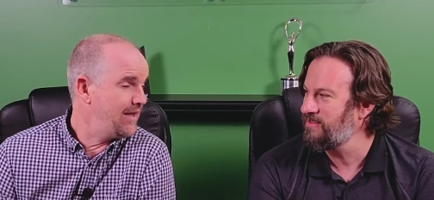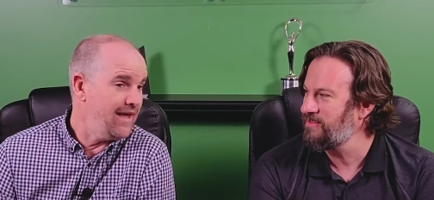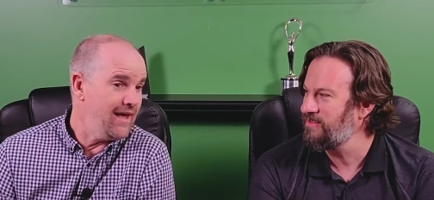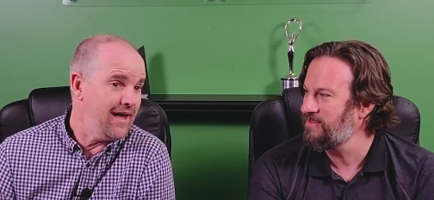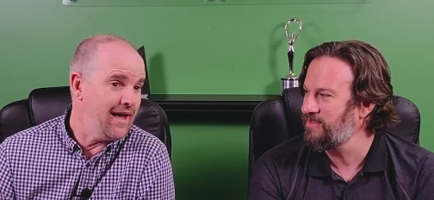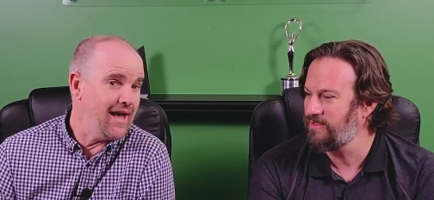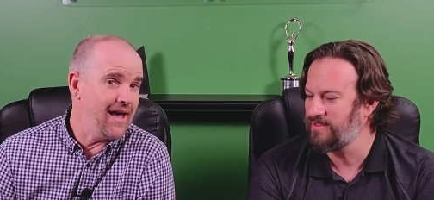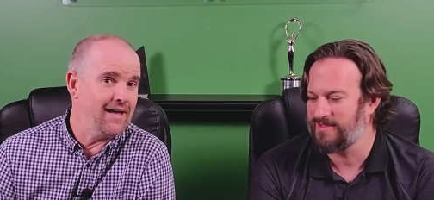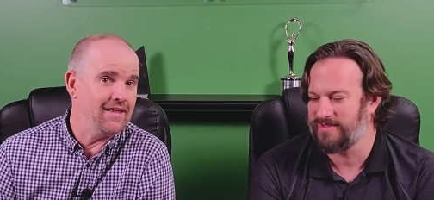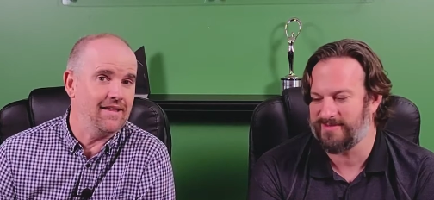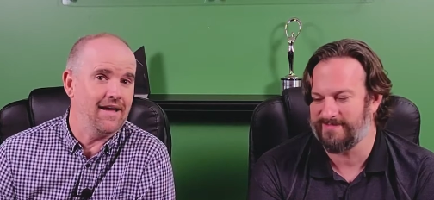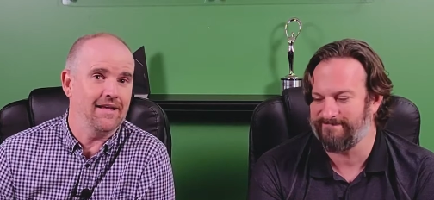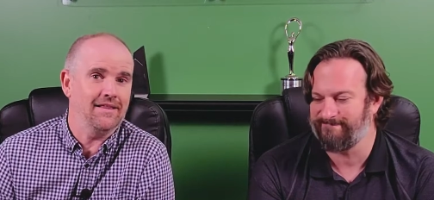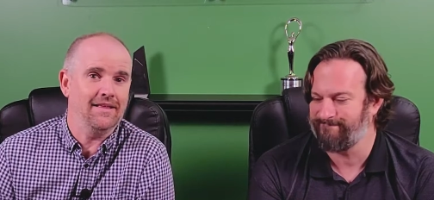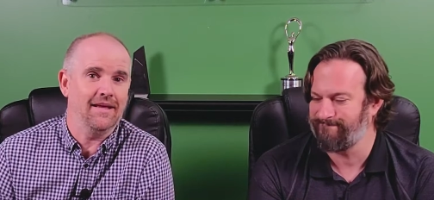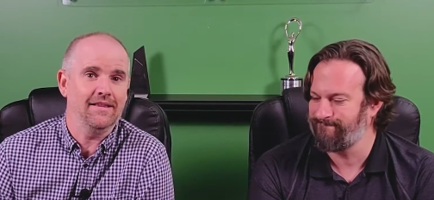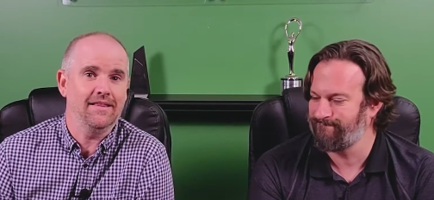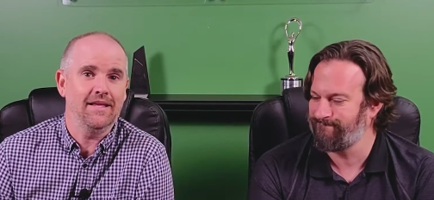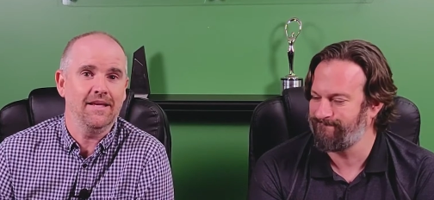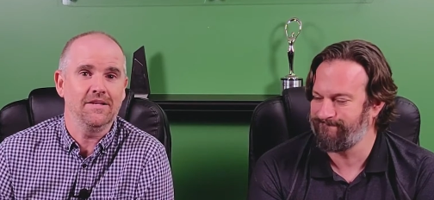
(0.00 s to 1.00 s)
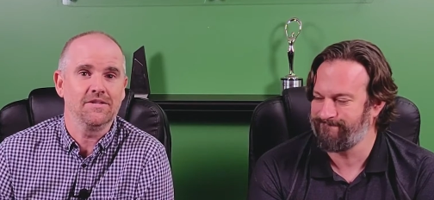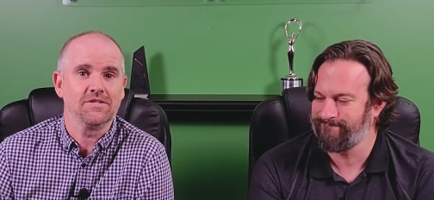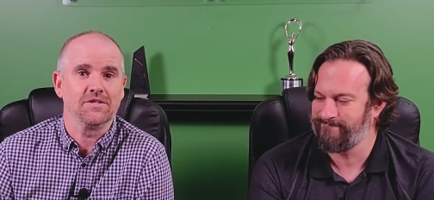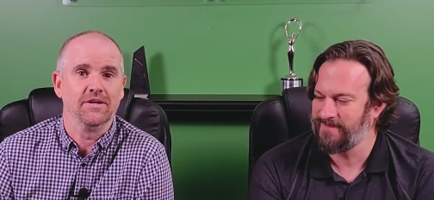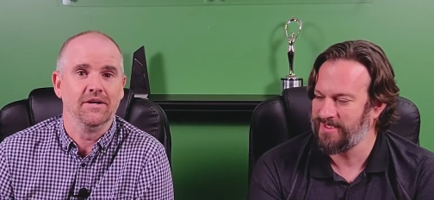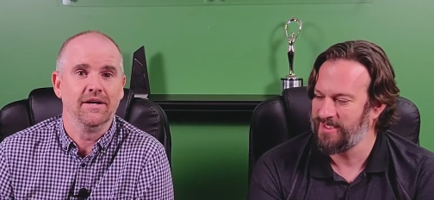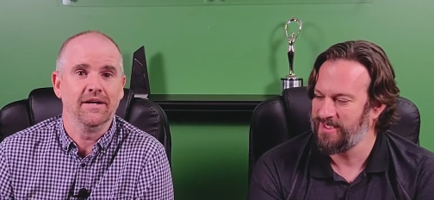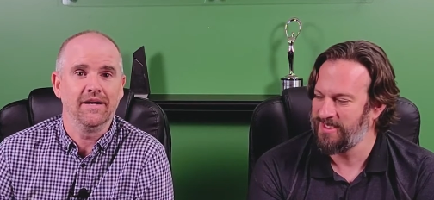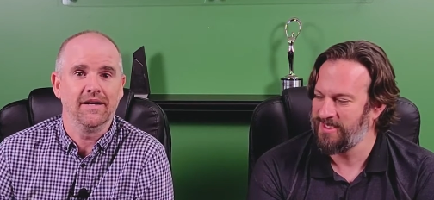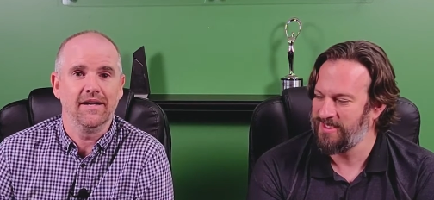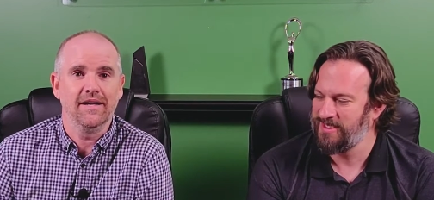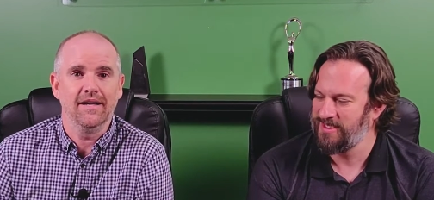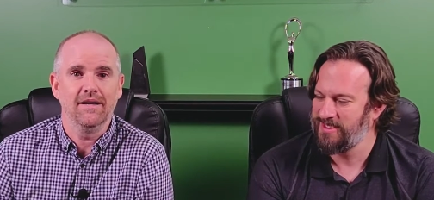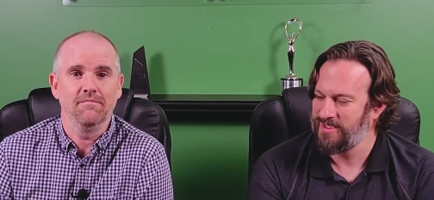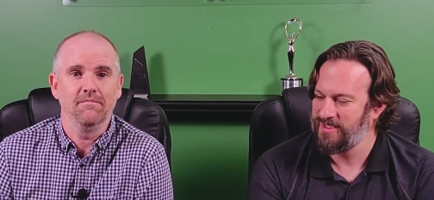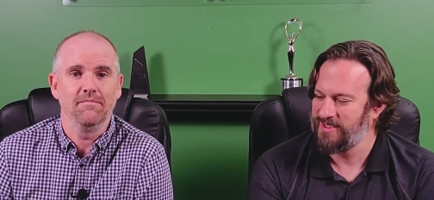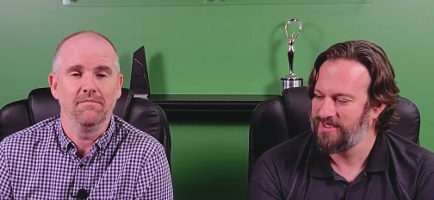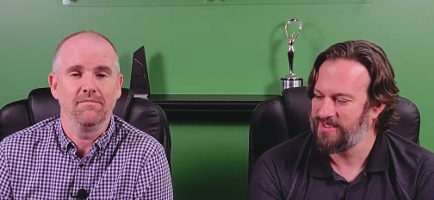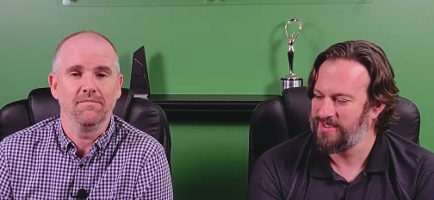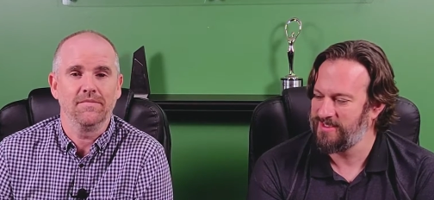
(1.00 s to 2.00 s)
Speaker 1: Yeah, I, I, think it's good.
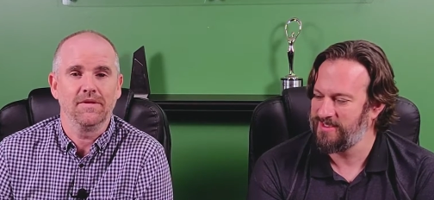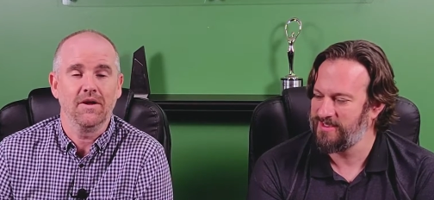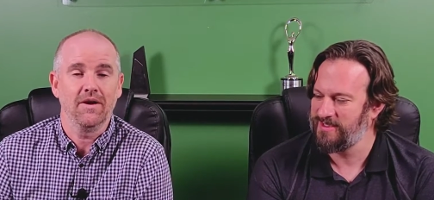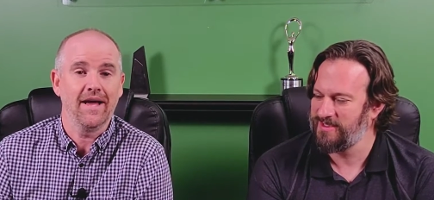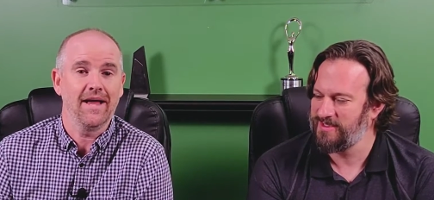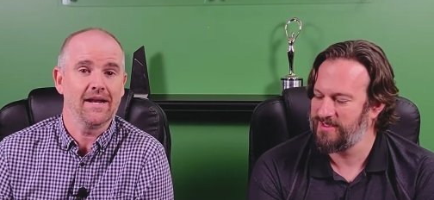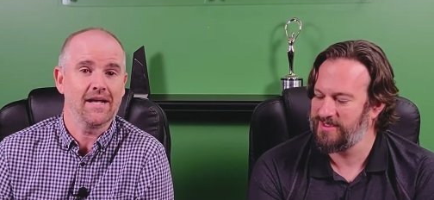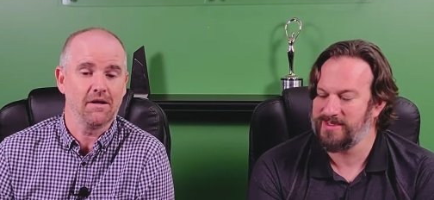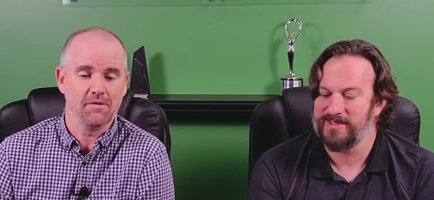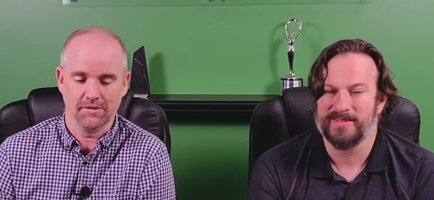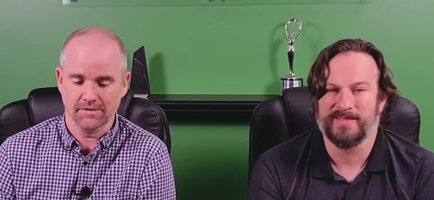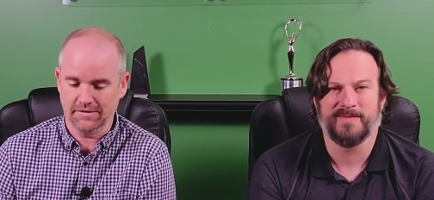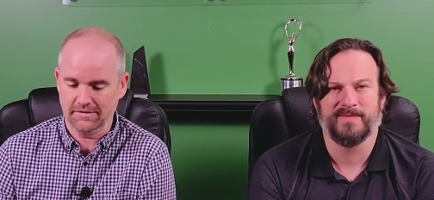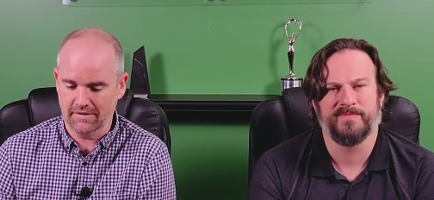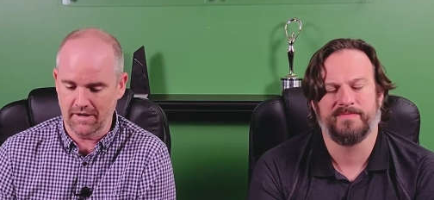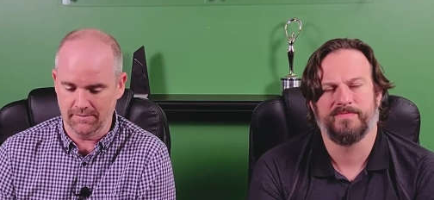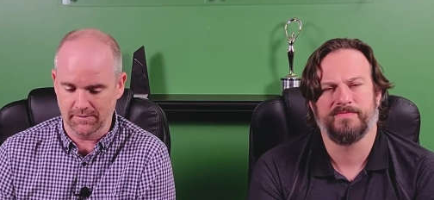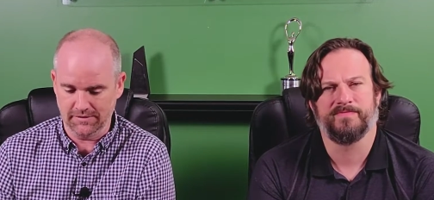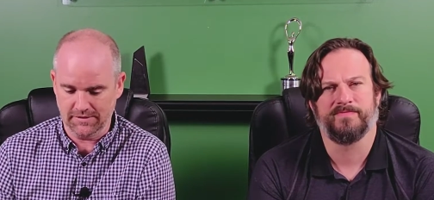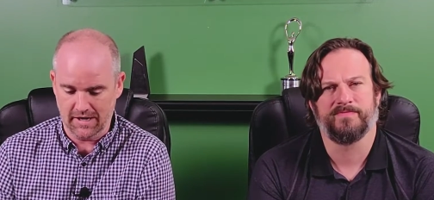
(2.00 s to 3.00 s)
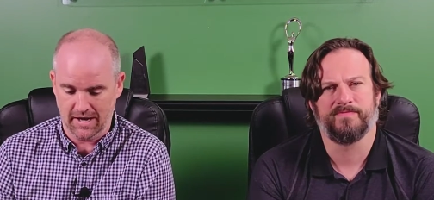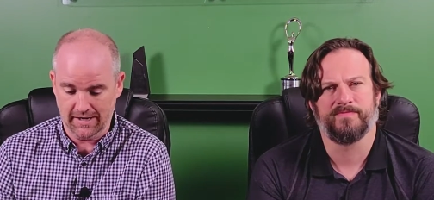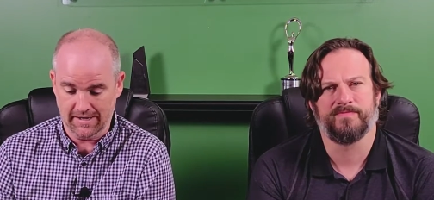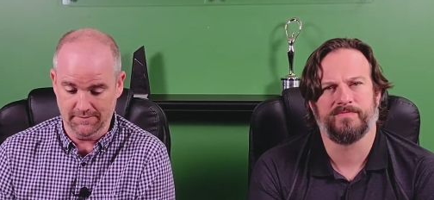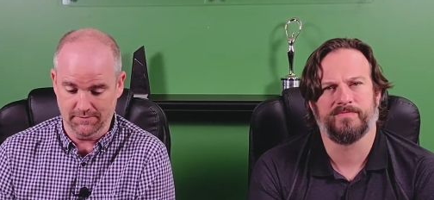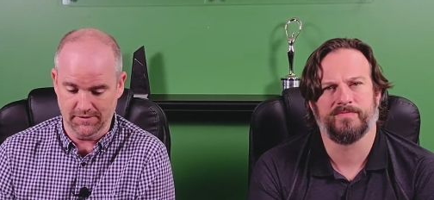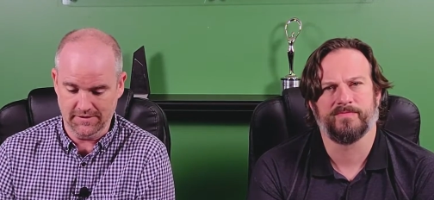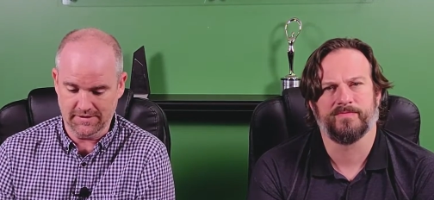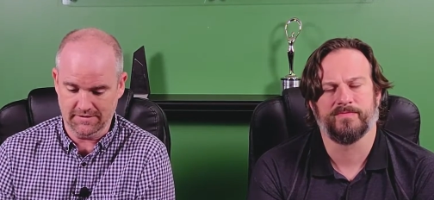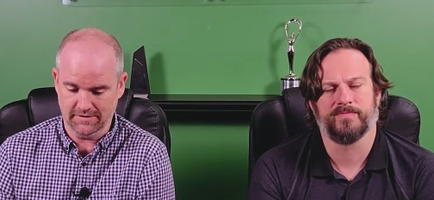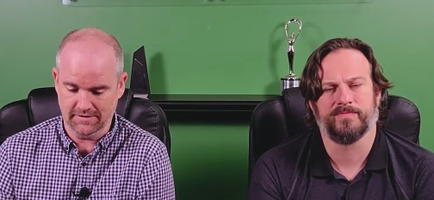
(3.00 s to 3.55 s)
Um, you know, I had a couple couple talking points